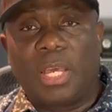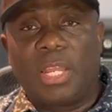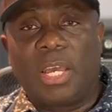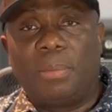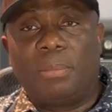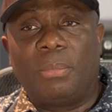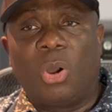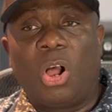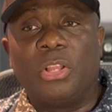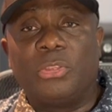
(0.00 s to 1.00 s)
And um,
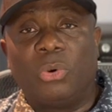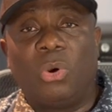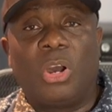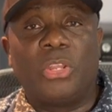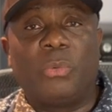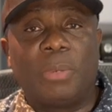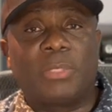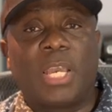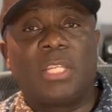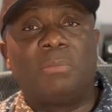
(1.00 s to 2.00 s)
although on the
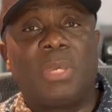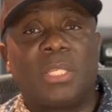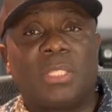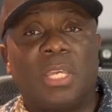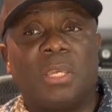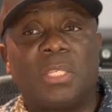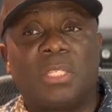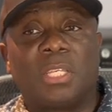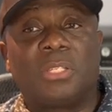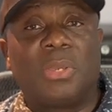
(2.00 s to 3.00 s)
website it may say
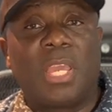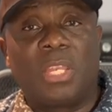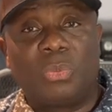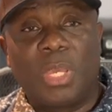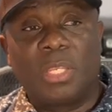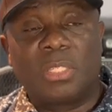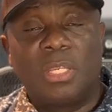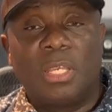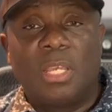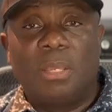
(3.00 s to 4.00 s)
six to eight weeks,
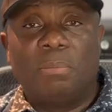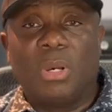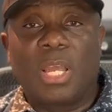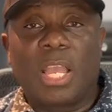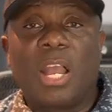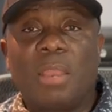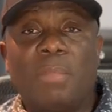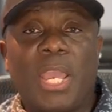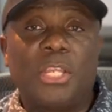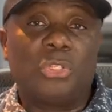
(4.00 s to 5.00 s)
but I got
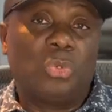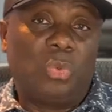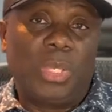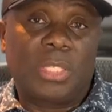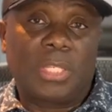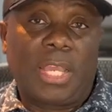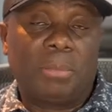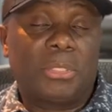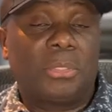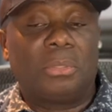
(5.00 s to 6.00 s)
mine in two weeks
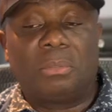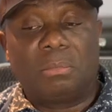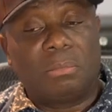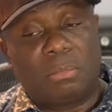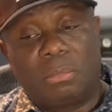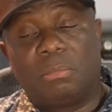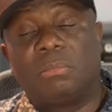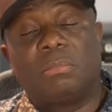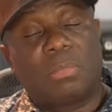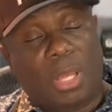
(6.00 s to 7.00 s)
time. So
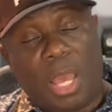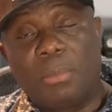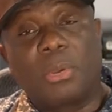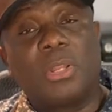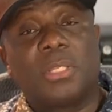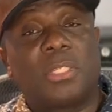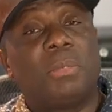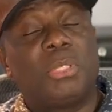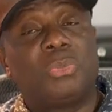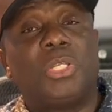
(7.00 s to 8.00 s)
I'm going to
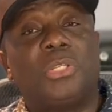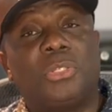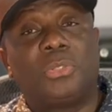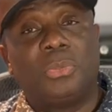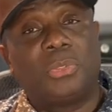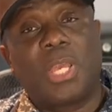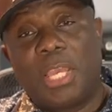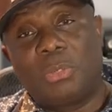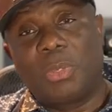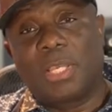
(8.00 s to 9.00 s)
say between two to
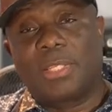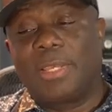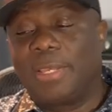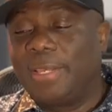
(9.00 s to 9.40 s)
eight weeks.